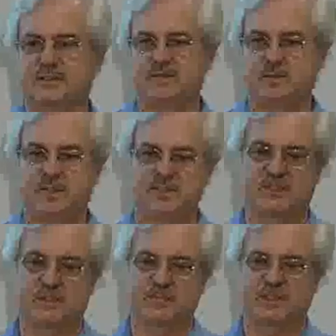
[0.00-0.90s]
If the winds are
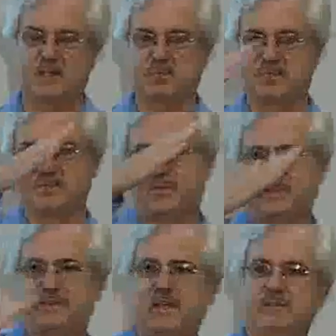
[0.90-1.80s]
coming up at
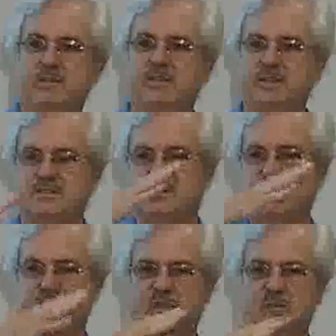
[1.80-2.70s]
45 degrees to
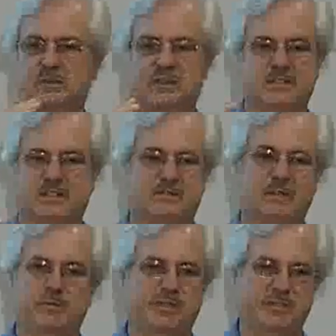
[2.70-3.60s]
that turbine, it's going to
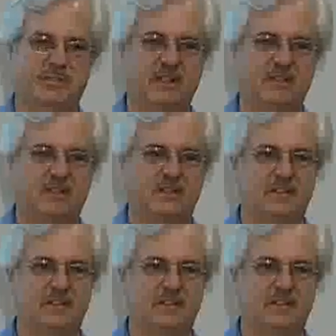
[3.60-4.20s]
rip it to shreds.